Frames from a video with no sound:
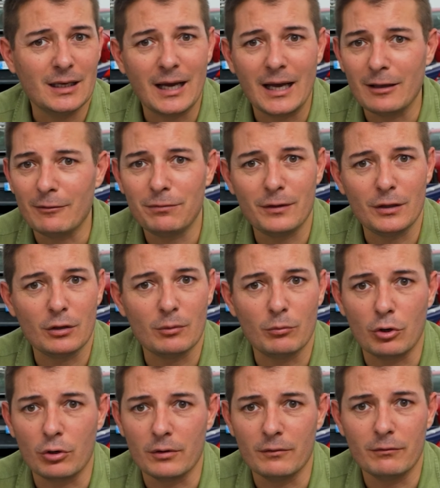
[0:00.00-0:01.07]
I feel
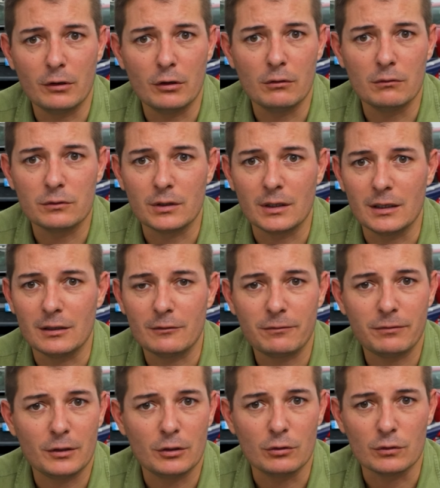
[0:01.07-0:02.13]
more involved, and it
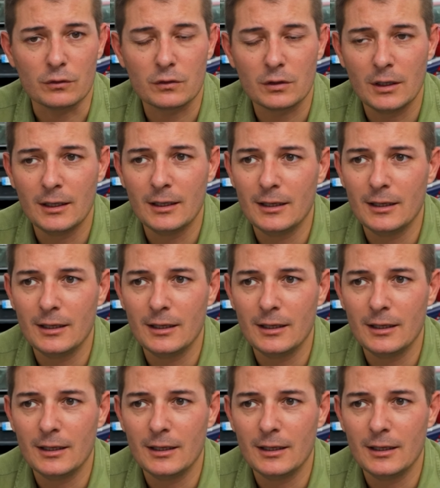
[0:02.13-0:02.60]
feels